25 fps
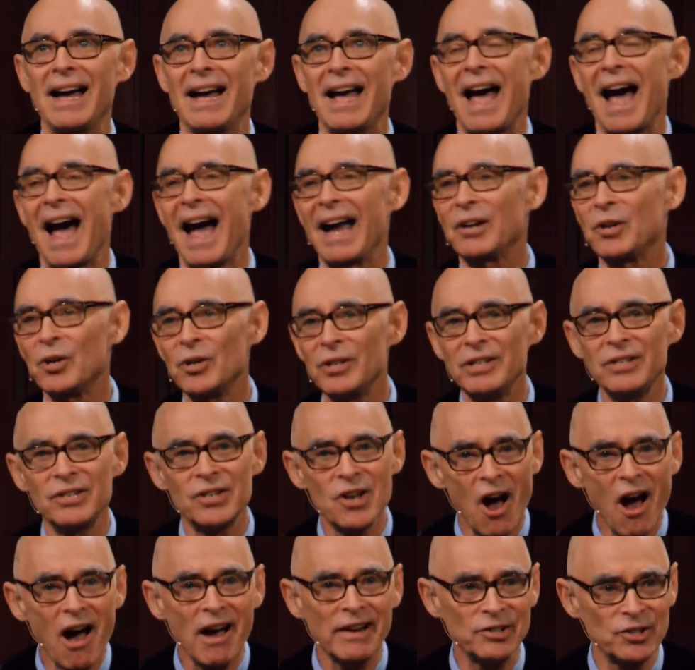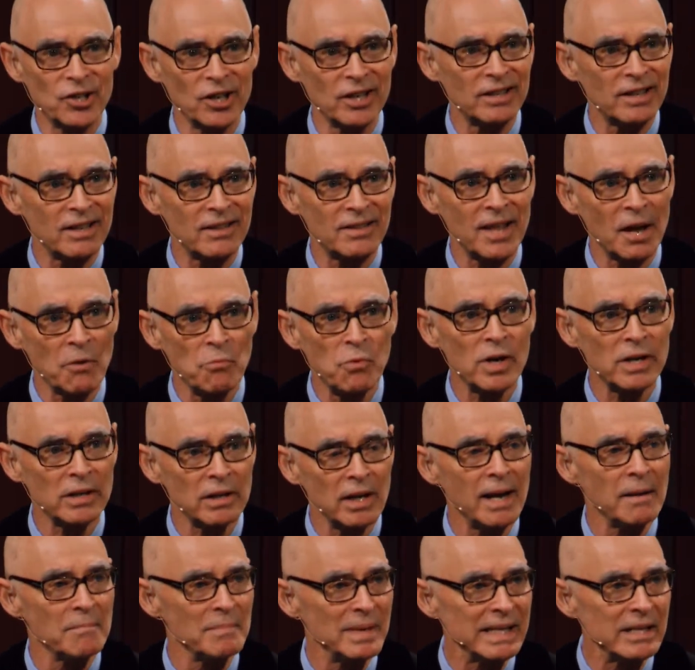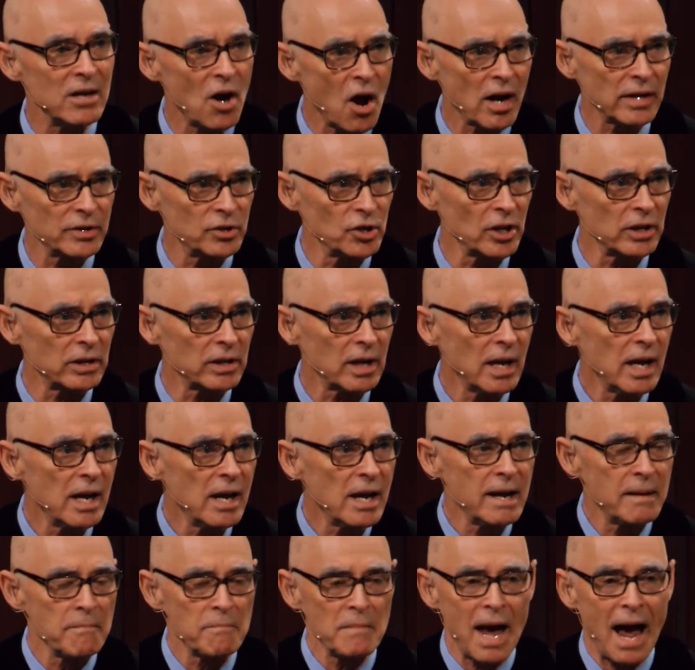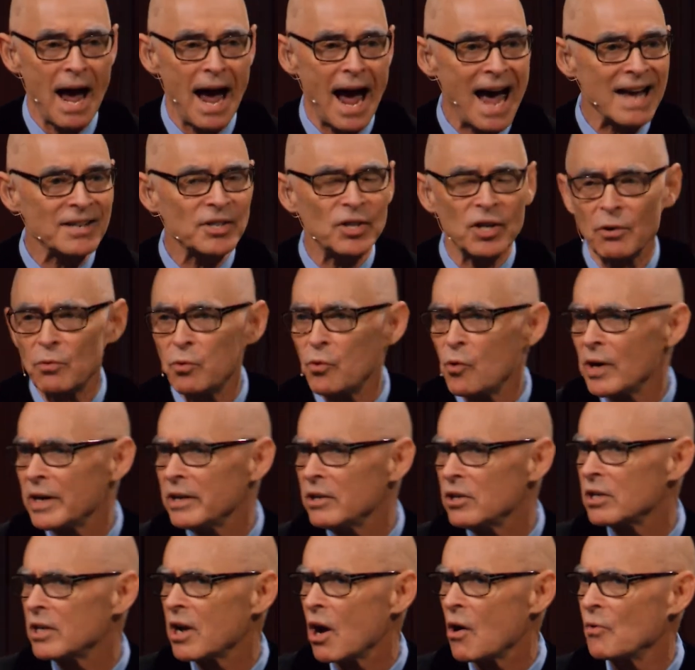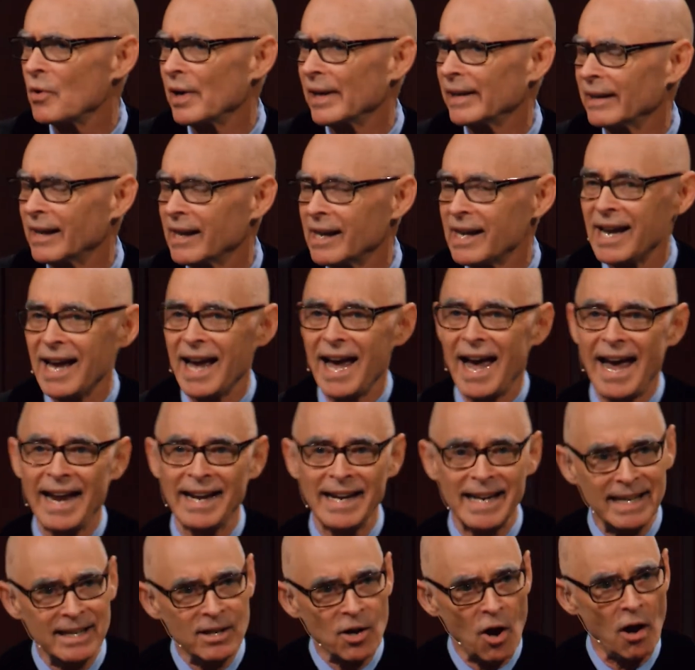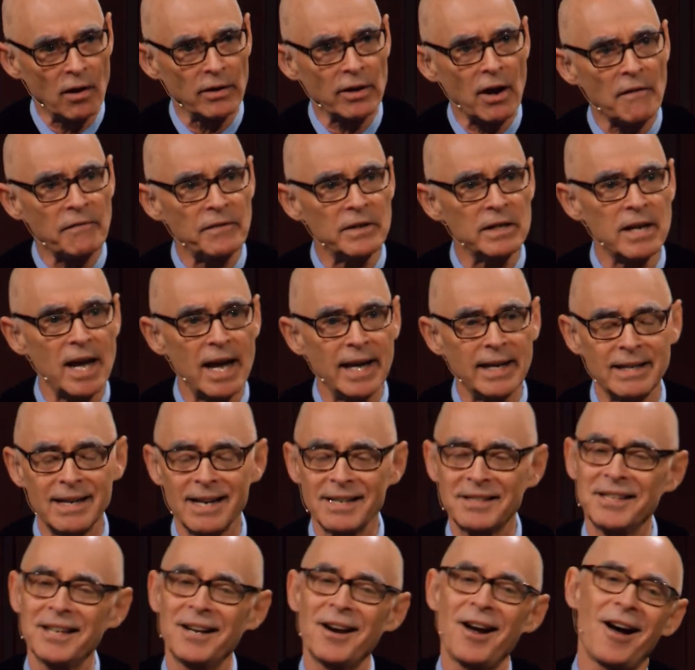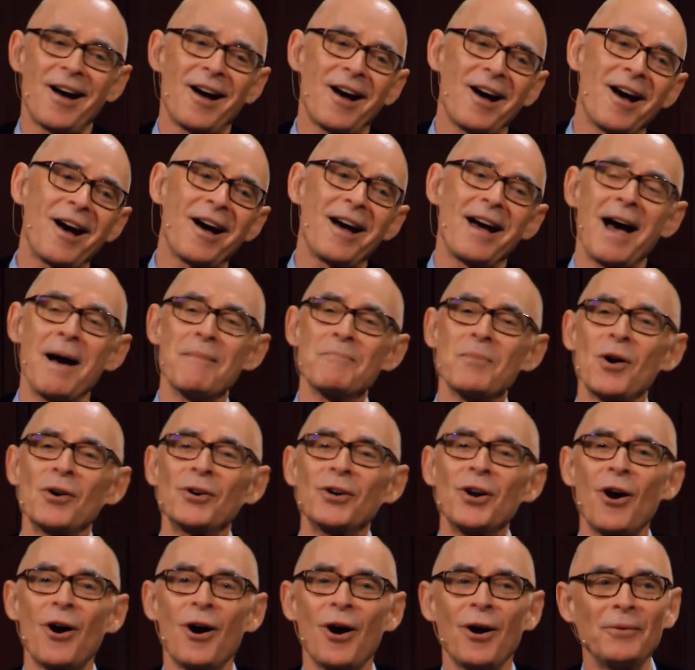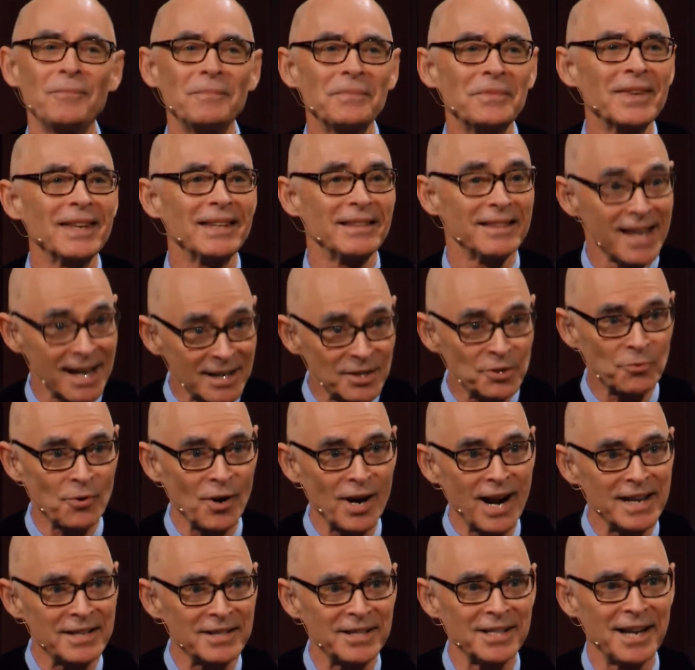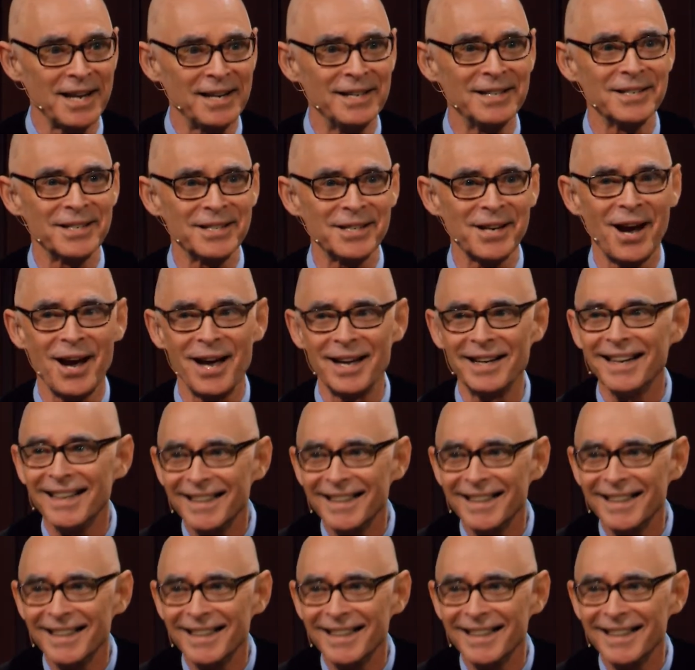I couldn't dodge it. They wouldn't let me dodge it. I said, When are you going? And he called off a date, and I said, Ha ha, I'm on call. That's what I said inside.